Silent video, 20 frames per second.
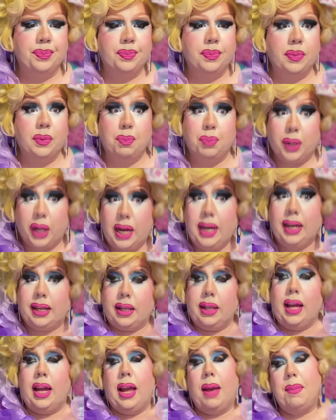Blunt,
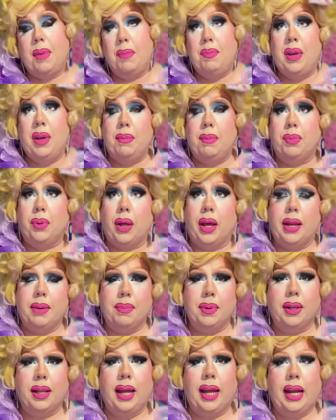like I'm being blunt,
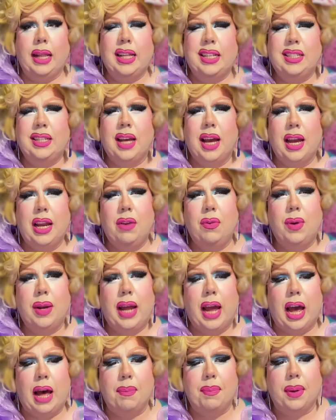but like that's kind of what
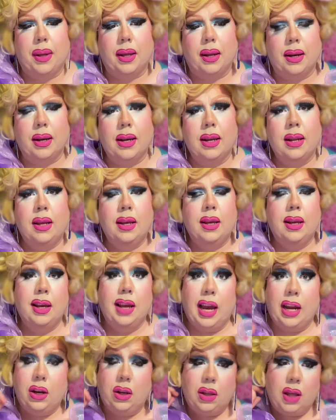happened.
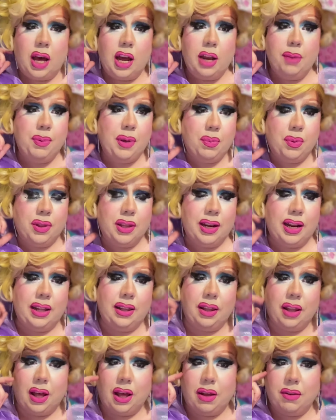And a lot of people that I
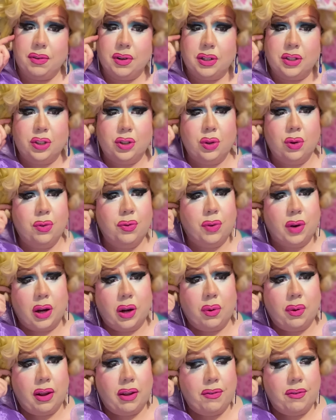love are so far
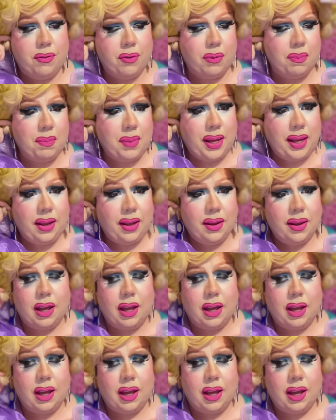away from me.